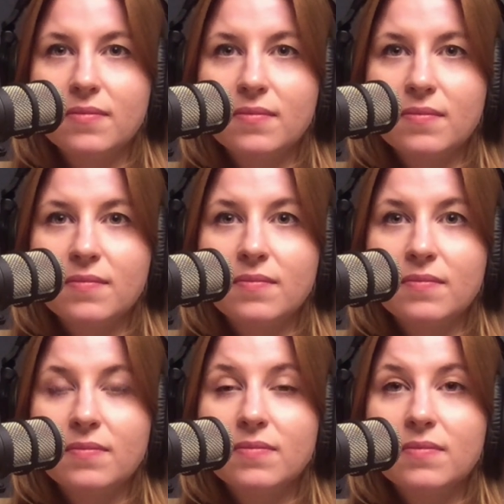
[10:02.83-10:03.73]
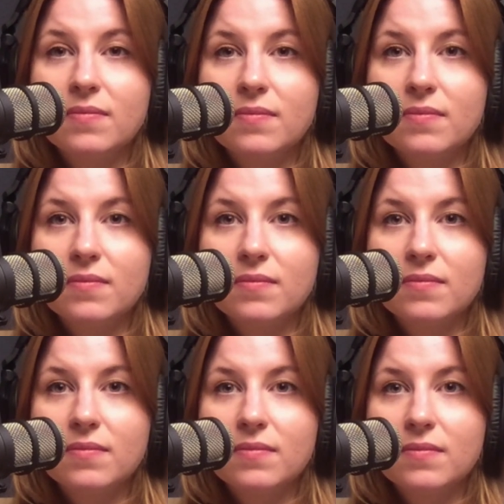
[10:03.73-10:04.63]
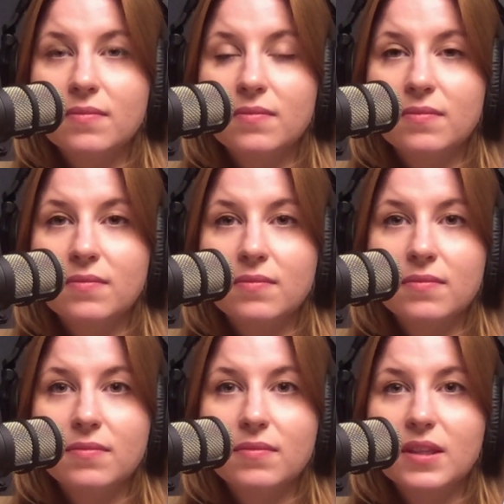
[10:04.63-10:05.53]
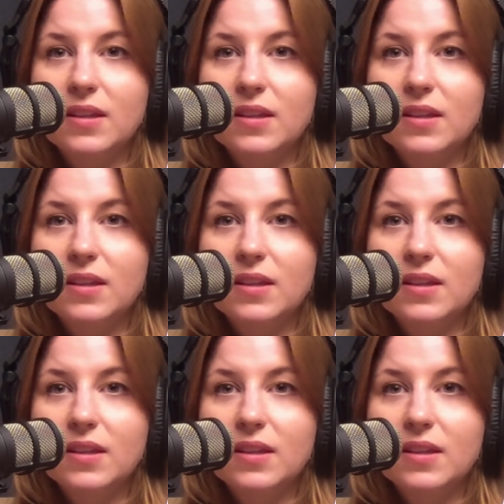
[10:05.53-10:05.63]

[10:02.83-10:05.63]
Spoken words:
(not speaking)